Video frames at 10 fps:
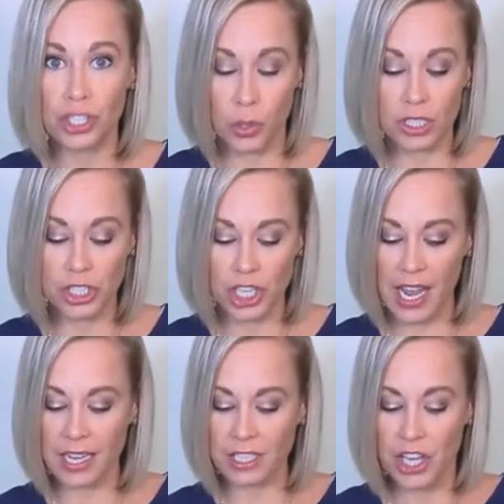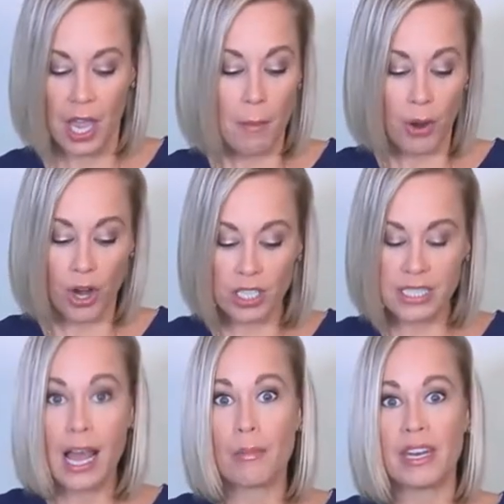your change per
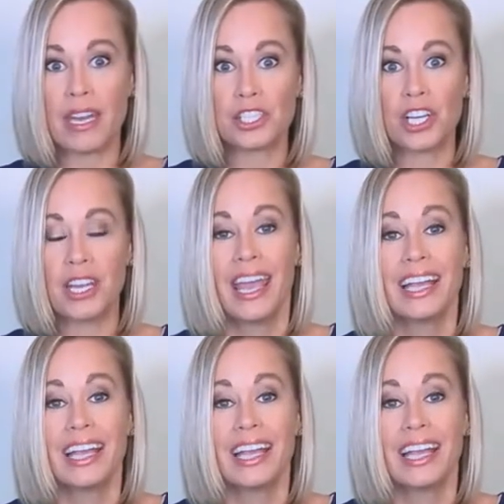denomination,